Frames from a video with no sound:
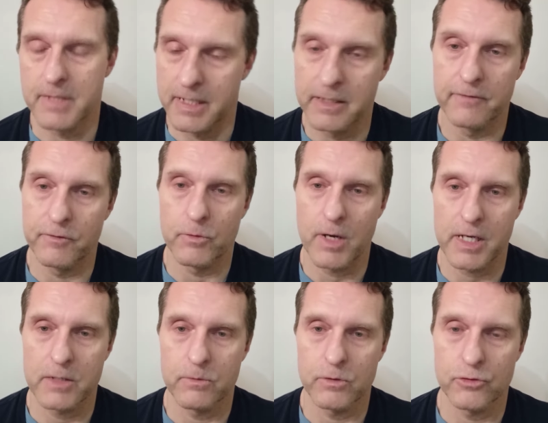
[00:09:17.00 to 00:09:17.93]
and live the
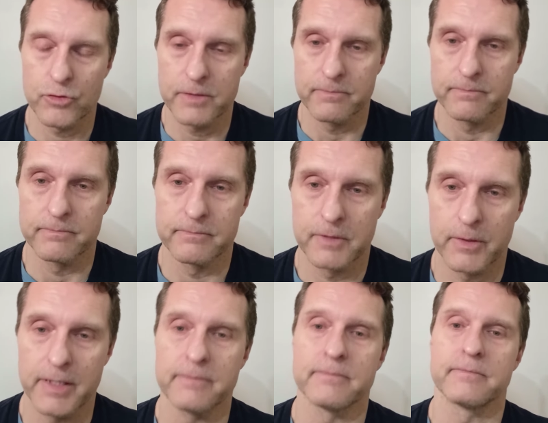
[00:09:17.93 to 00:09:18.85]
rock and roll dream. All
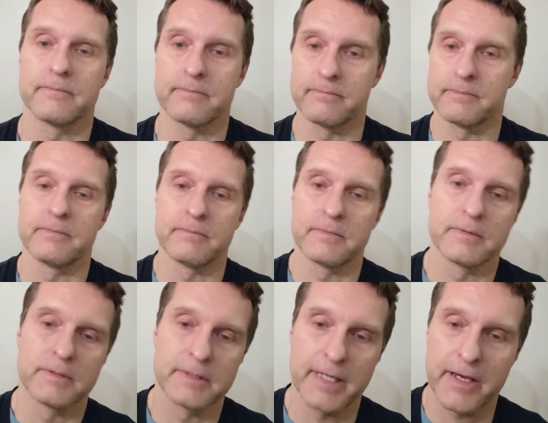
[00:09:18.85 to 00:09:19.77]
right,
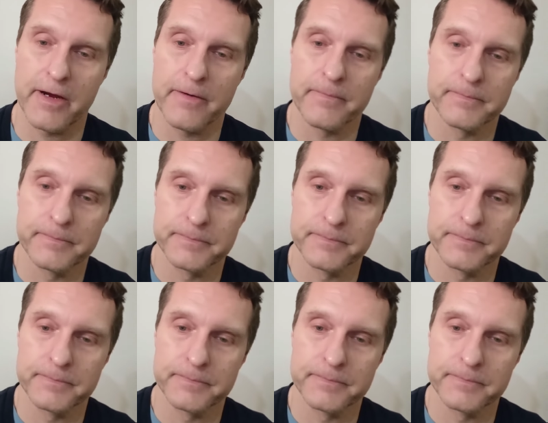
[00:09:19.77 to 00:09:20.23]
take care.